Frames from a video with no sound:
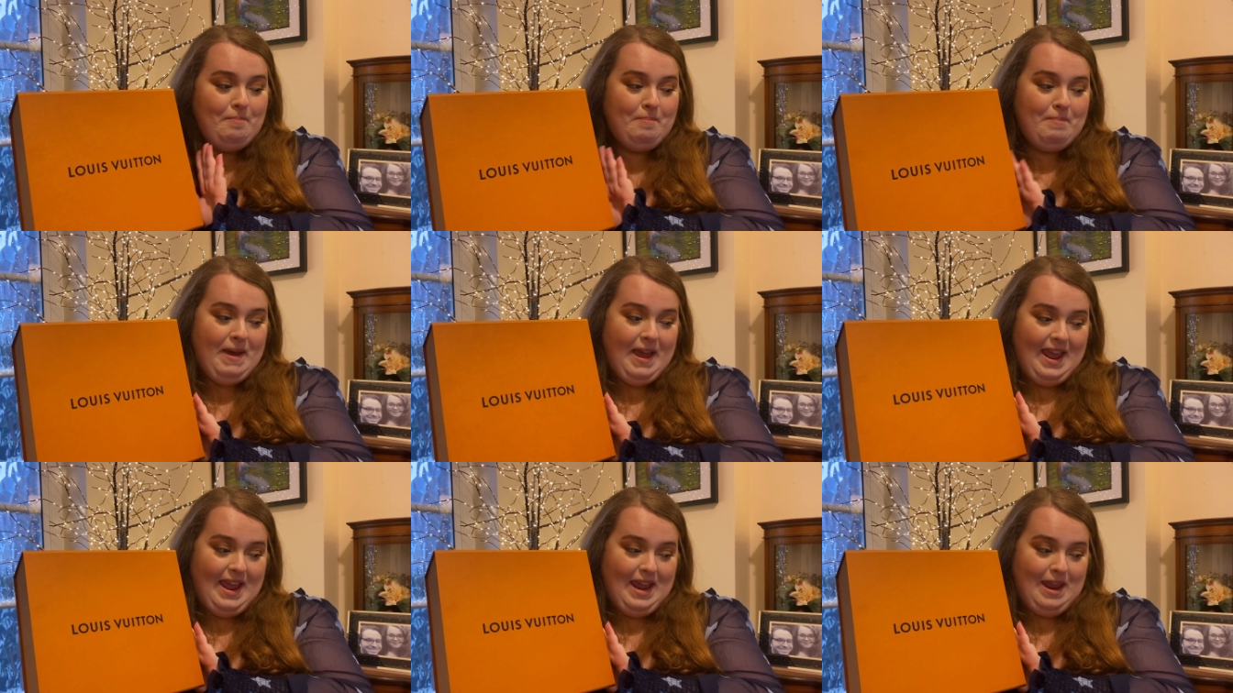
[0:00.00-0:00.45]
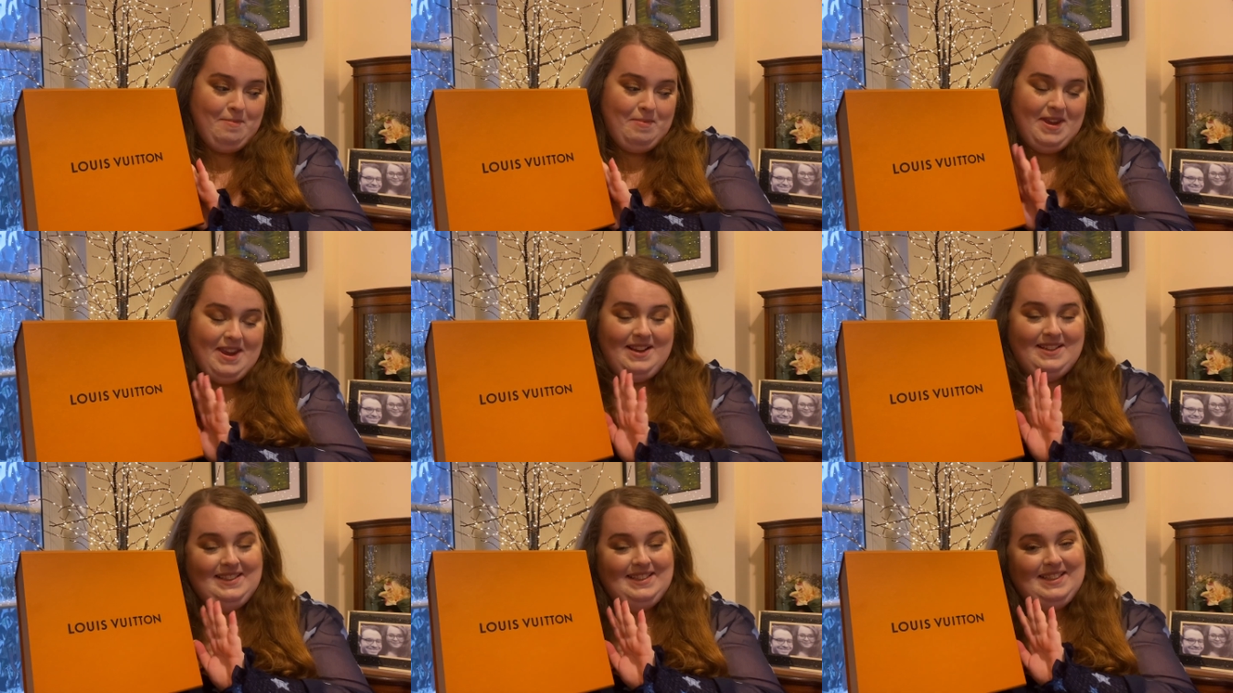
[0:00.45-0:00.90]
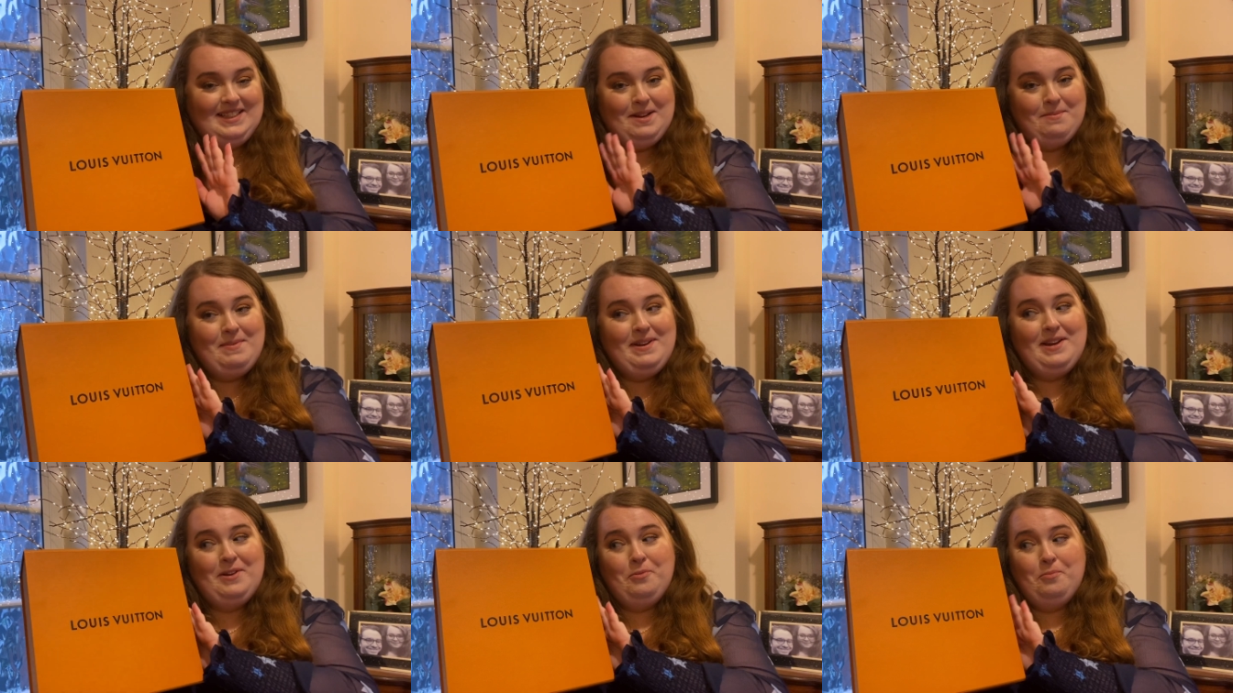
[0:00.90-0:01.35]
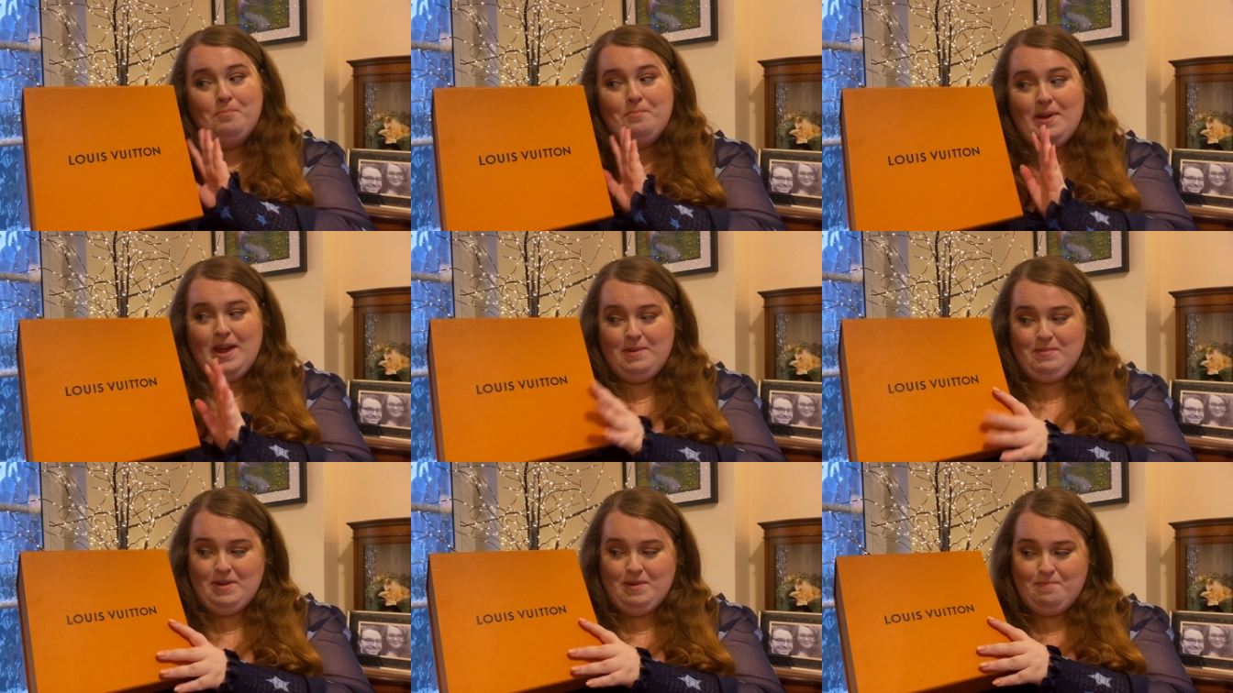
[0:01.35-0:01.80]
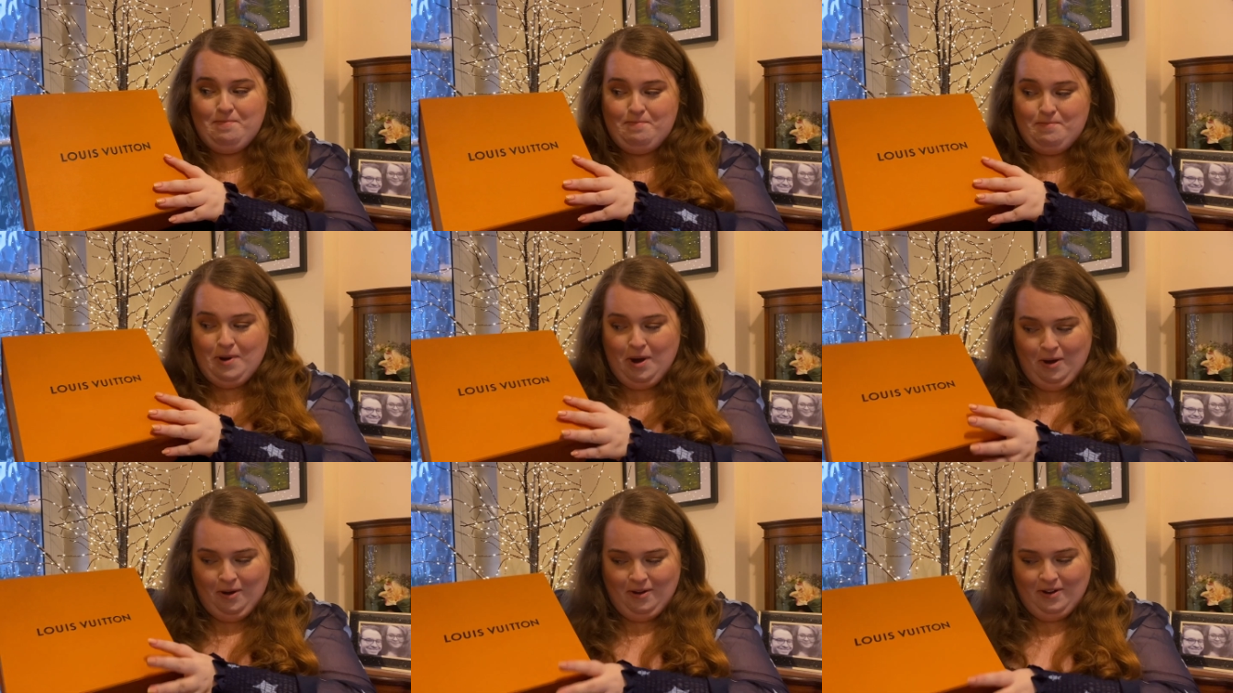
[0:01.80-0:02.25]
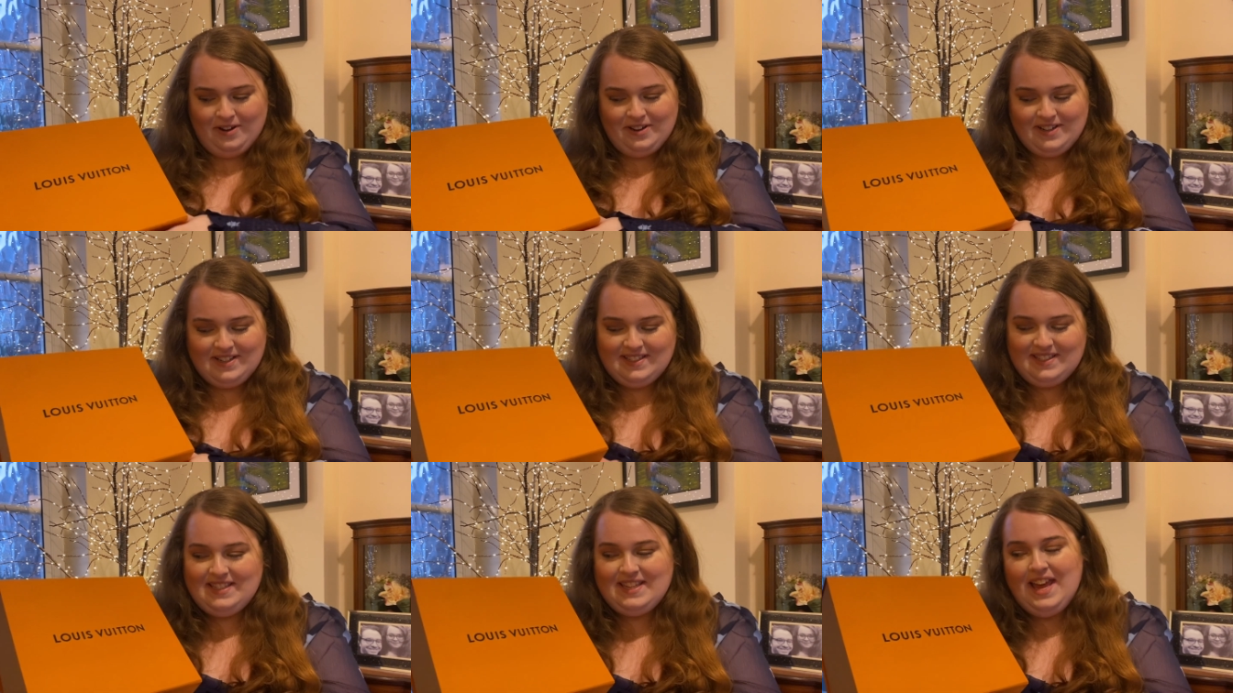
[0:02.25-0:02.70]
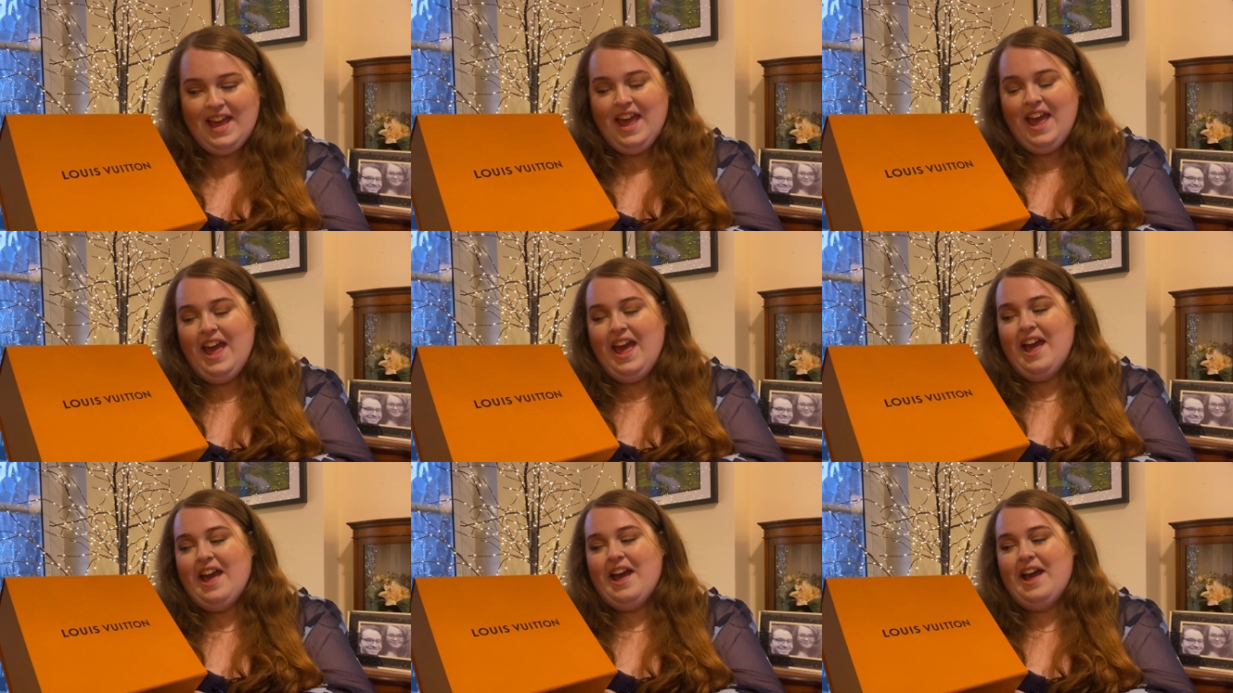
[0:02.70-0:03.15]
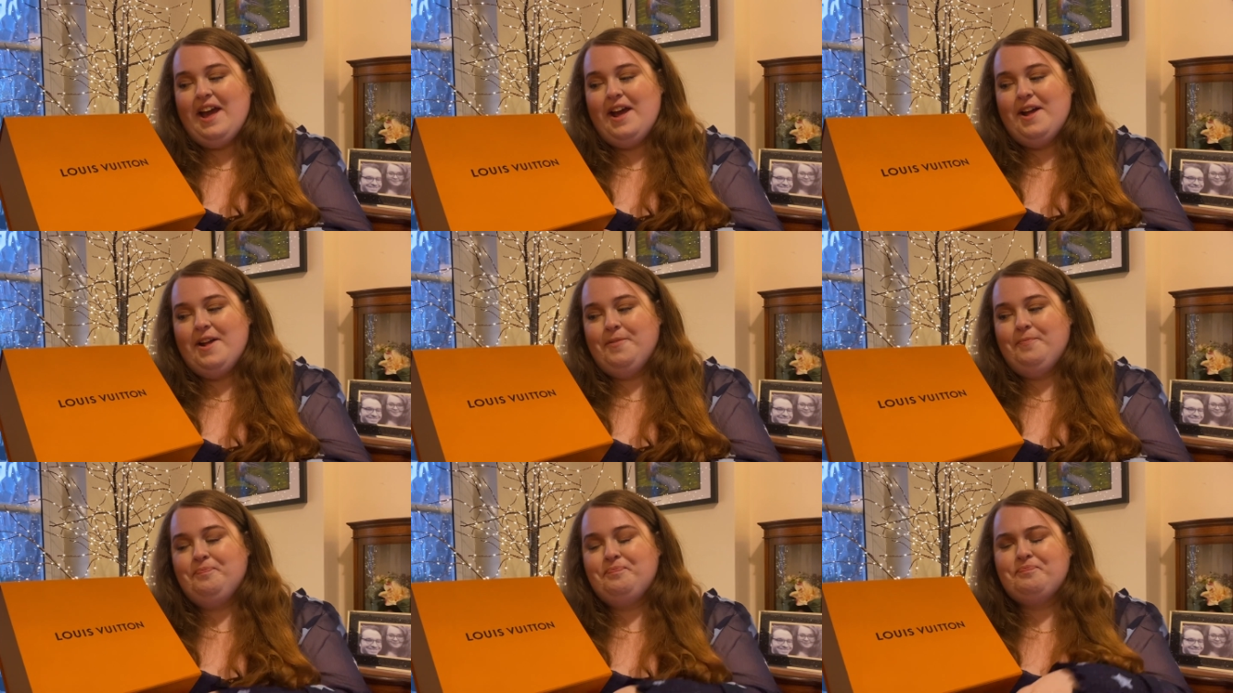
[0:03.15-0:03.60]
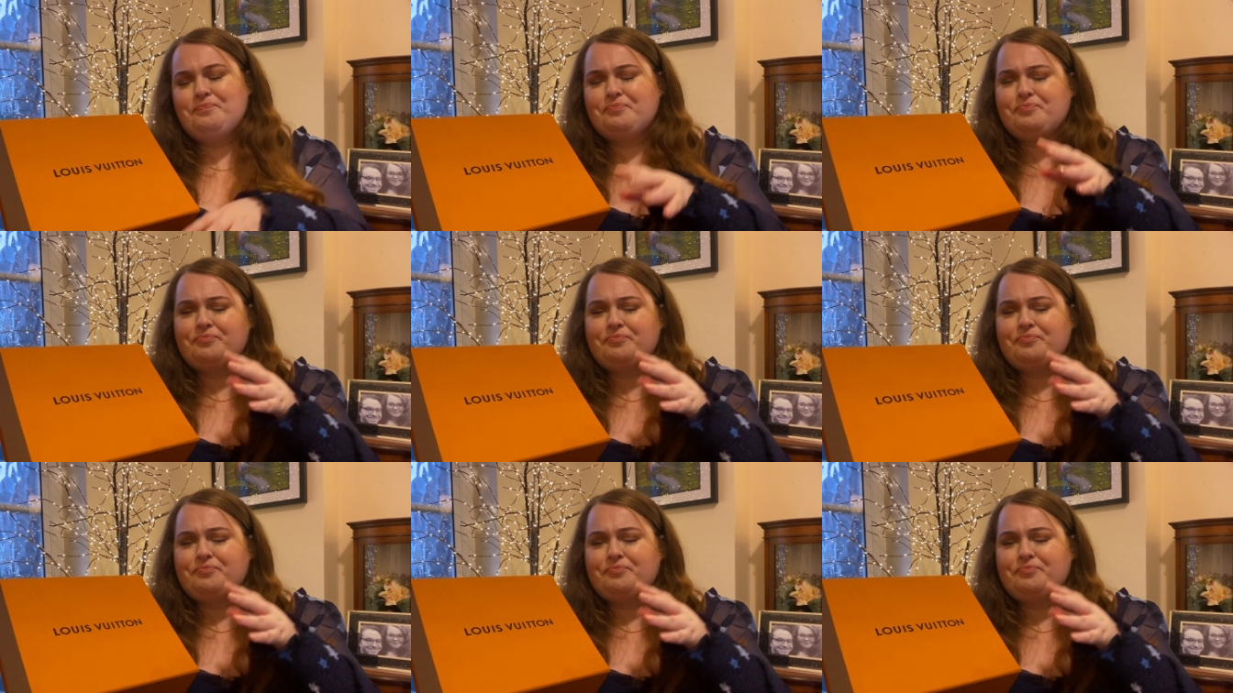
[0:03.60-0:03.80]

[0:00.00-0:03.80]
baby because it's come a little baby box. Um,